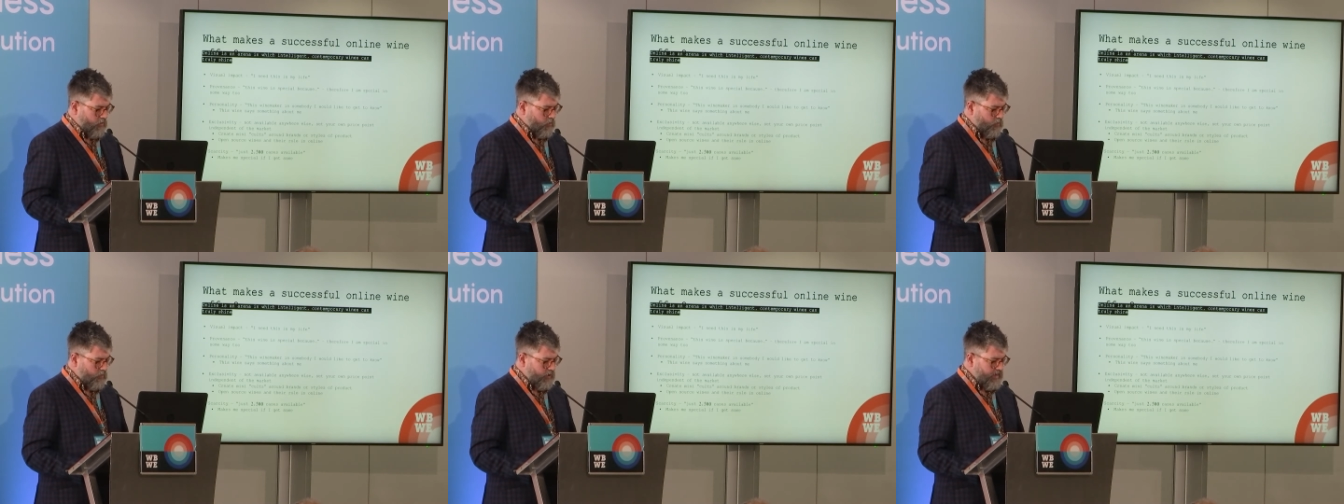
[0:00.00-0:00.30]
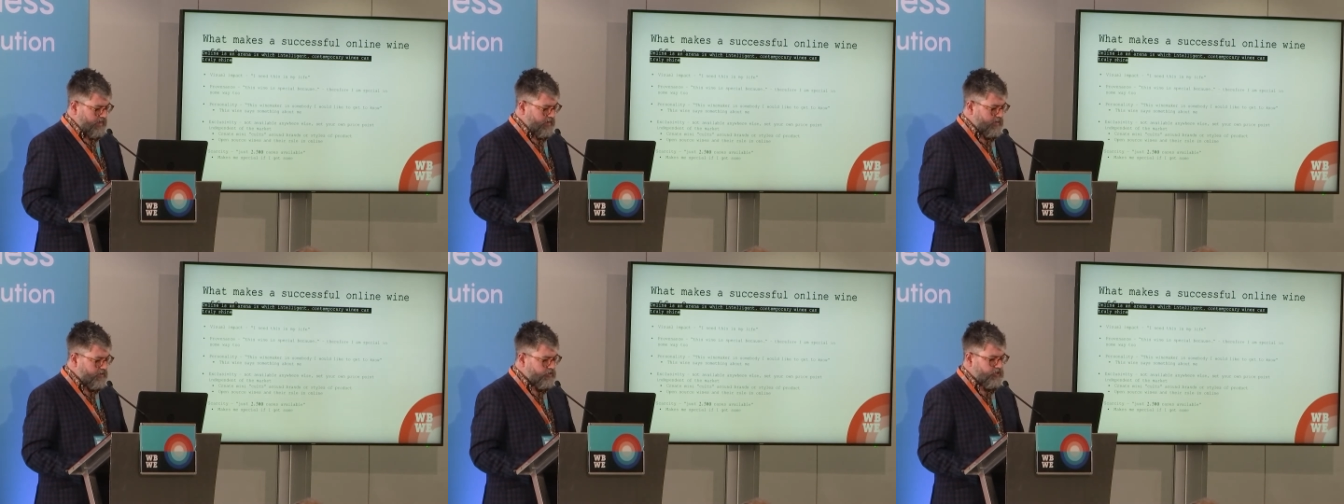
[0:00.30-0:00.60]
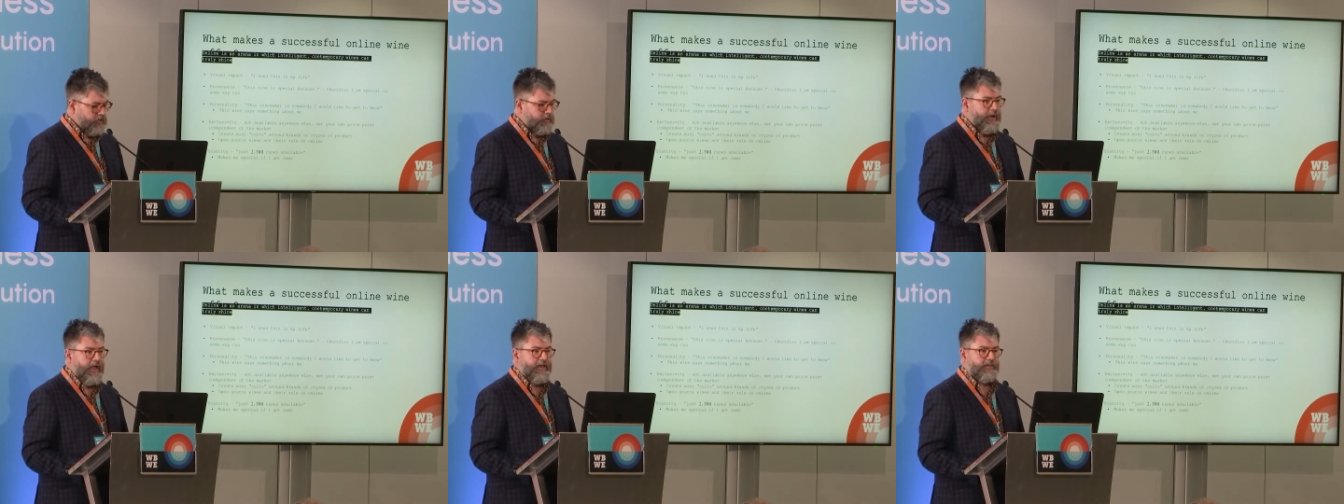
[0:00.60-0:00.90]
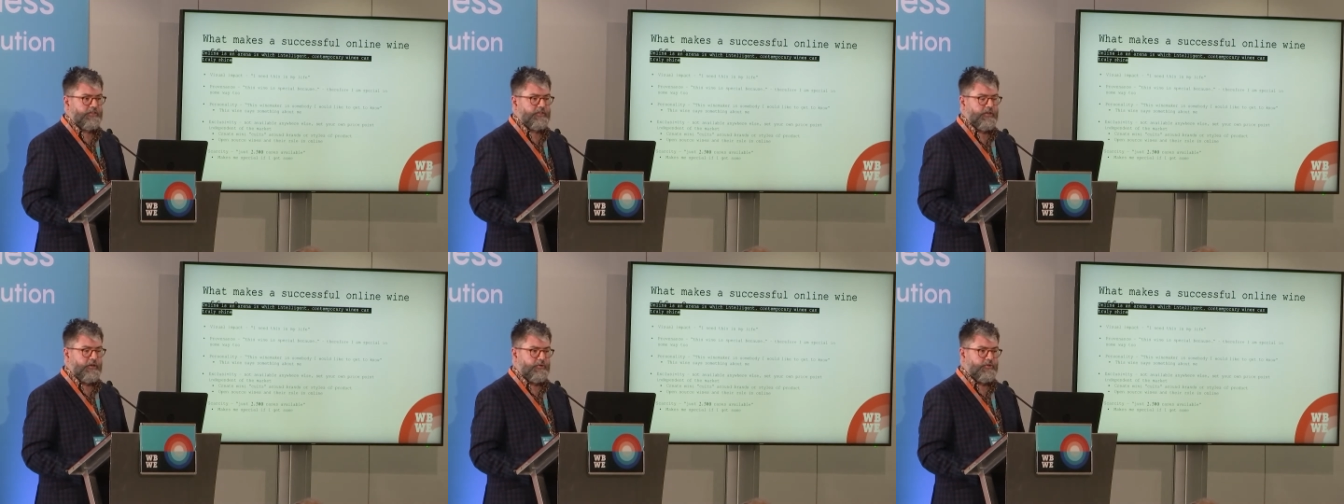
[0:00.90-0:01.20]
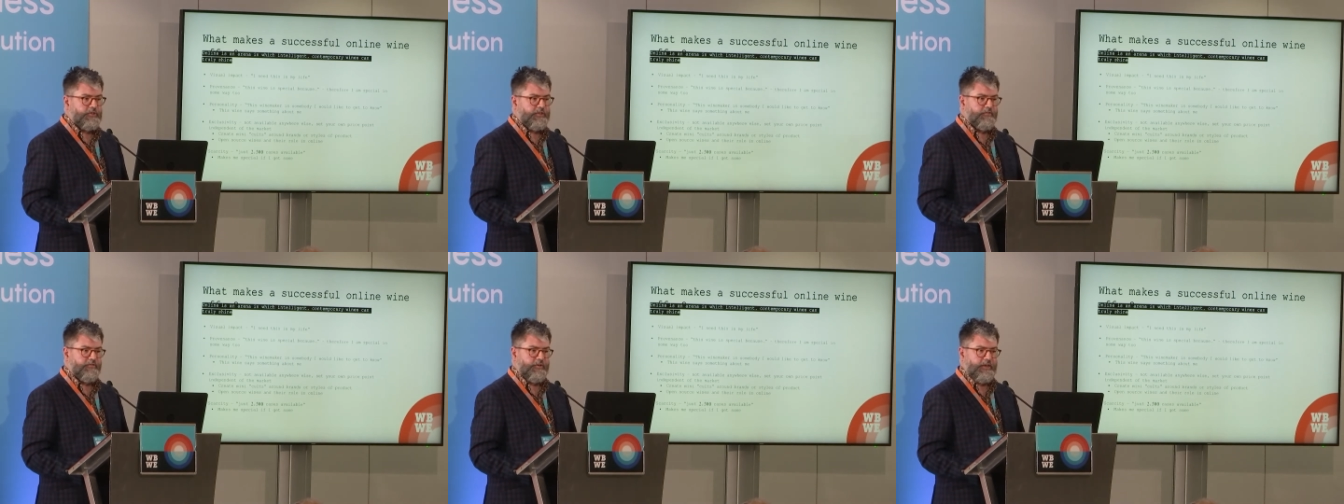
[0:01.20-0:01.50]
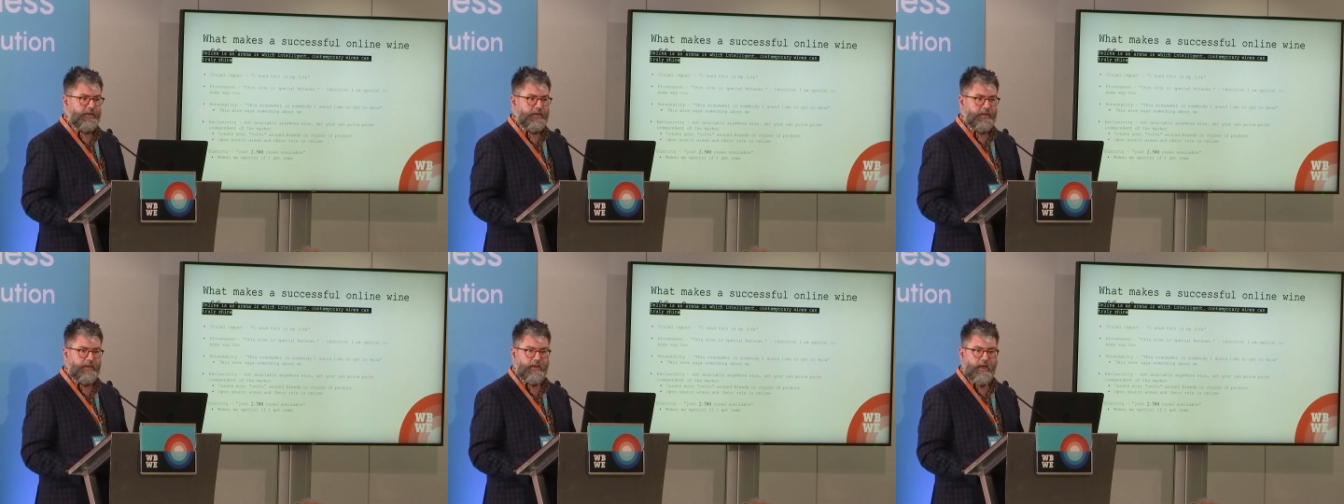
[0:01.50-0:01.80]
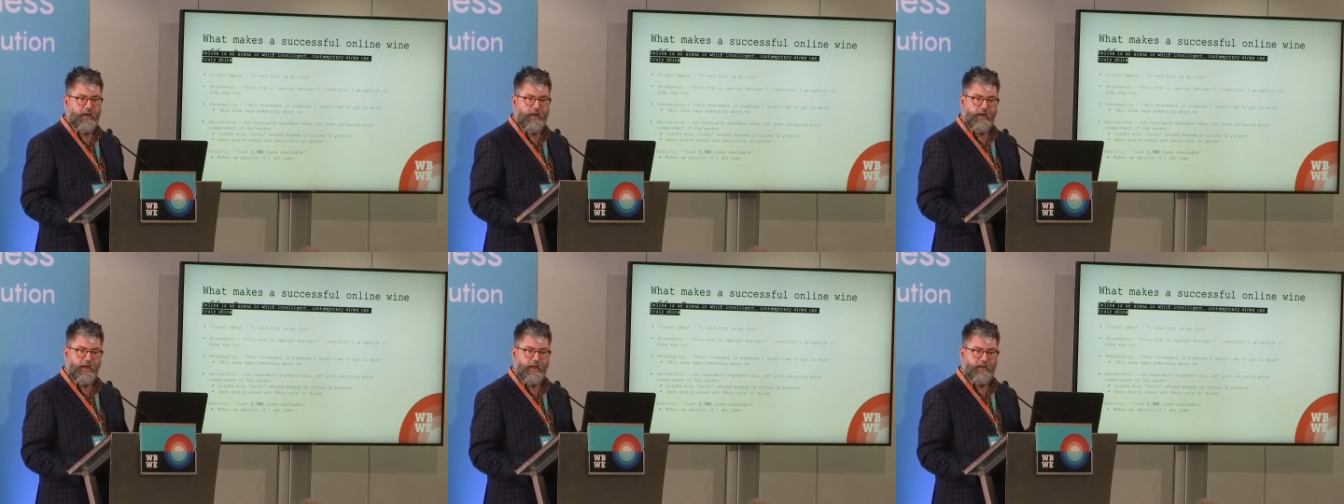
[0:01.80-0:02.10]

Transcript: we can do exclusively uh,